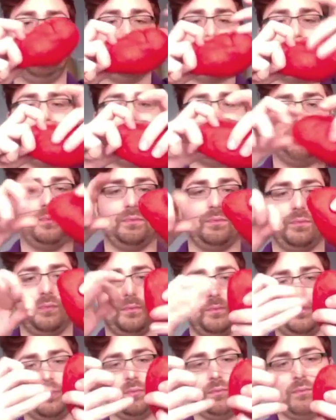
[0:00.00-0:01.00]

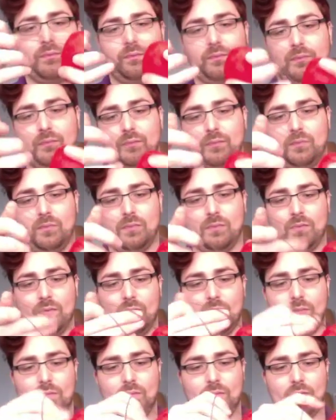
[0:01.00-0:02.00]

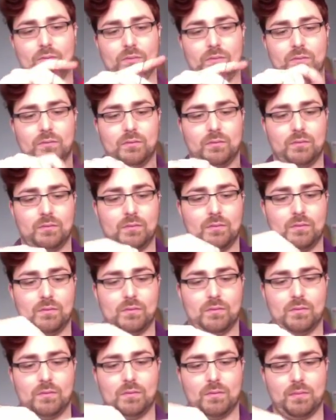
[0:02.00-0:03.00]

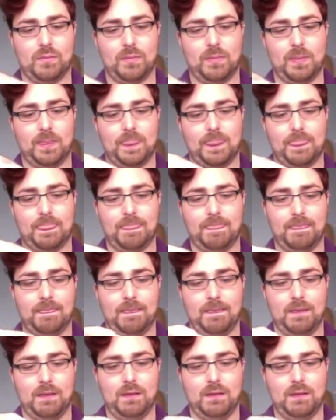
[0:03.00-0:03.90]
[no speech]